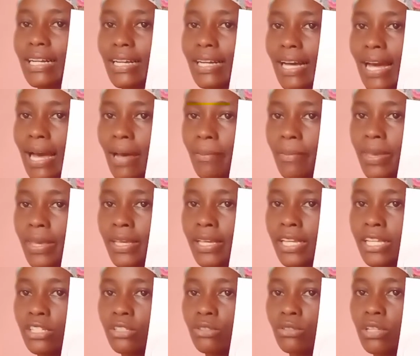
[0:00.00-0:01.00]
coming
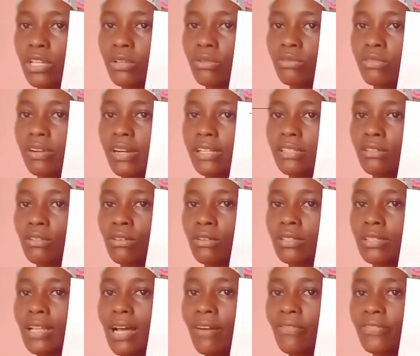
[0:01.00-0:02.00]
into the uterus, or
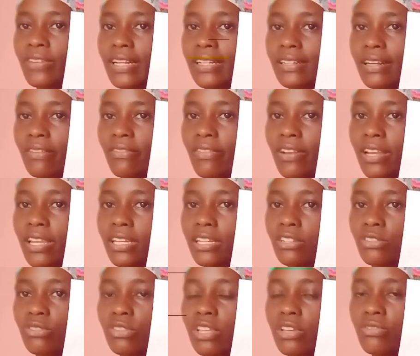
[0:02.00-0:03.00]
after traveling
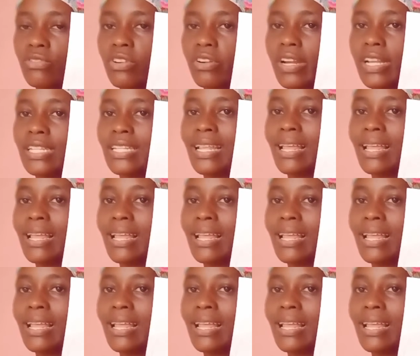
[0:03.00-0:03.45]
into the uterus.